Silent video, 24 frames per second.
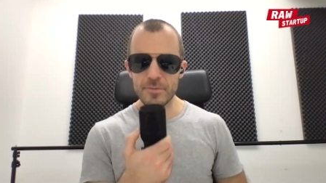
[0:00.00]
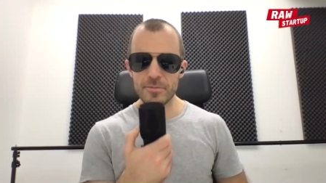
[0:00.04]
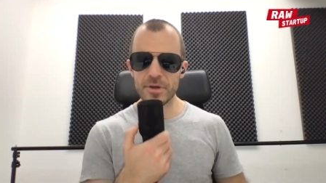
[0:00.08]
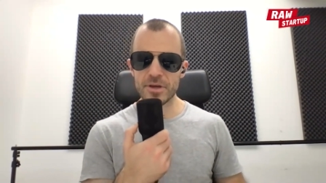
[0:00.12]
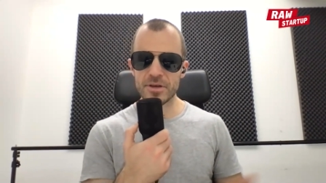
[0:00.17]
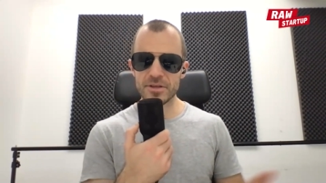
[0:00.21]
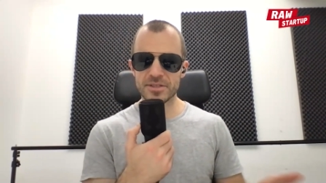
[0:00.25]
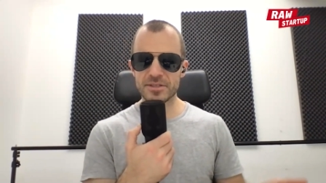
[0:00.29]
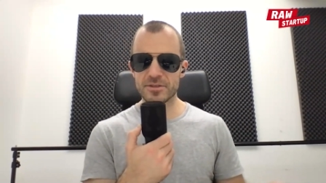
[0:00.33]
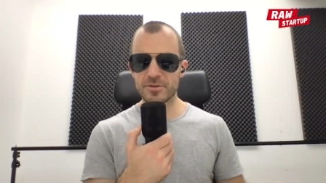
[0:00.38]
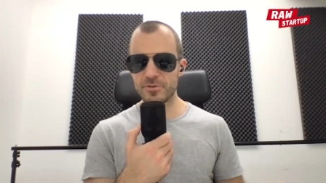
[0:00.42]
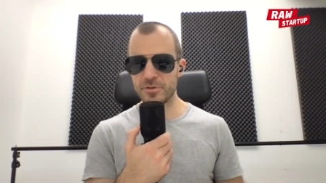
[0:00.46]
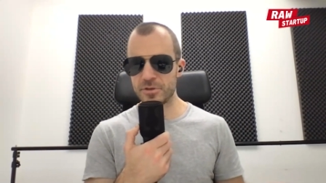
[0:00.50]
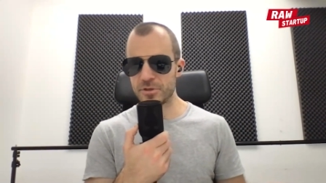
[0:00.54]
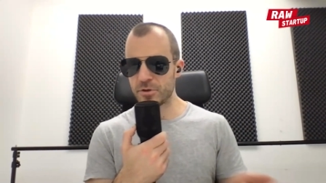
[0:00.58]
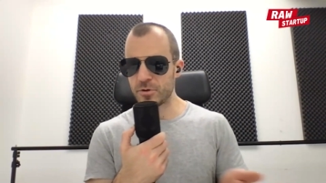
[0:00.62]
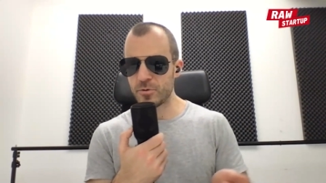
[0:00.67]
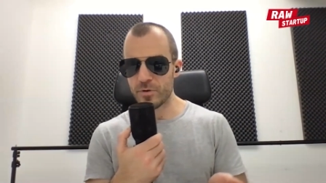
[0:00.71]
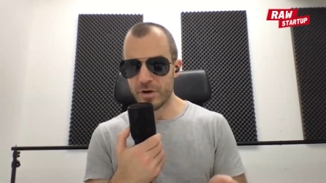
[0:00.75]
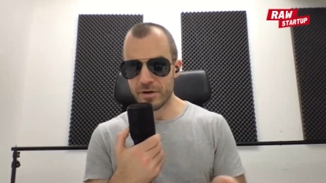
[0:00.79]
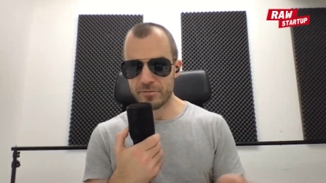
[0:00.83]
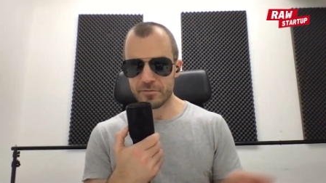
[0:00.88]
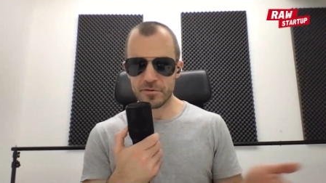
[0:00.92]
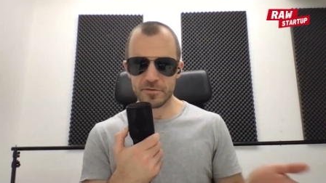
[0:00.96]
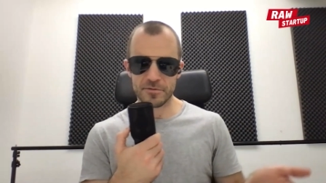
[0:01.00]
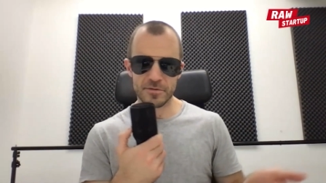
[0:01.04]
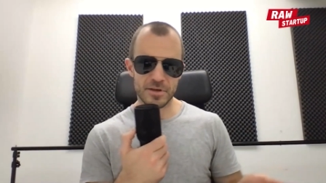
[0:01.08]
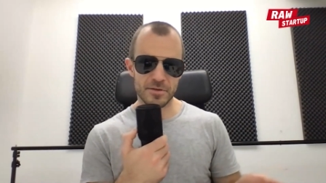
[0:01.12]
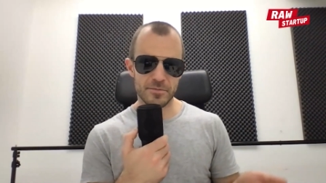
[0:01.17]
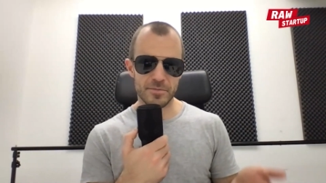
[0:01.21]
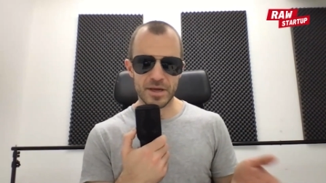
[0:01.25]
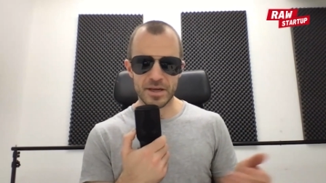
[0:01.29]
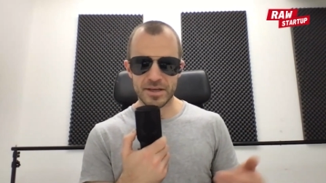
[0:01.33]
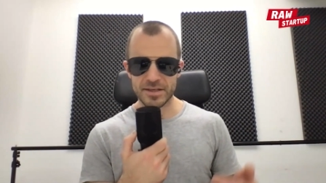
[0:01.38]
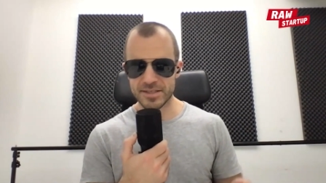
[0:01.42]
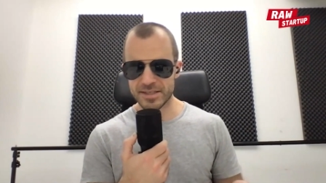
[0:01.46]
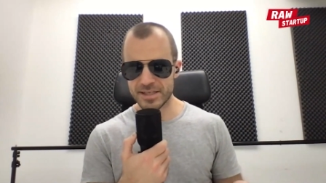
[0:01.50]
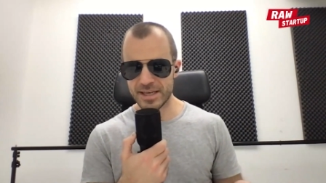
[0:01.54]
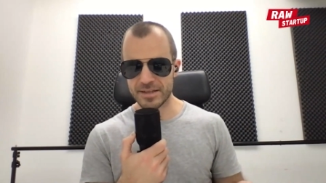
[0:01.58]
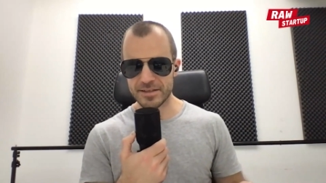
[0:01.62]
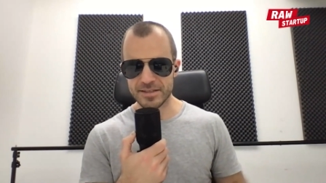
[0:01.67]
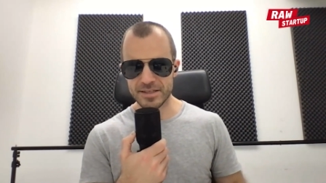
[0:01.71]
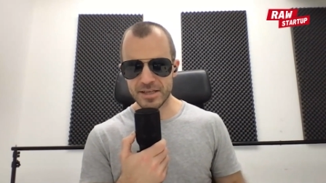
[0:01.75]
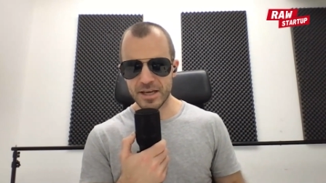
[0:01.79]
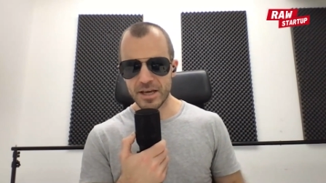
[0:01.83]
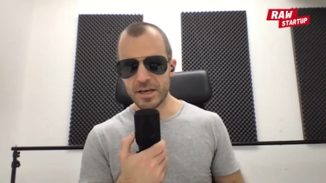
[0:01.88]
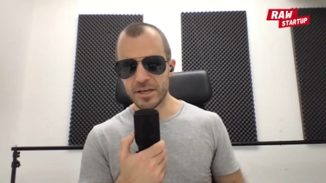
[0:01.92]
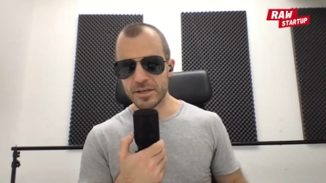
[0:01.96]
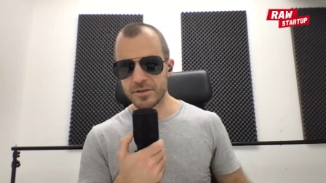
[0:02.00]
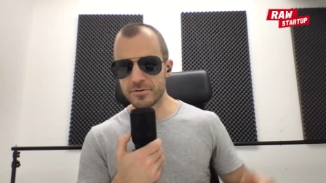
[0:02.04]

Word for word: because to you everything makes sense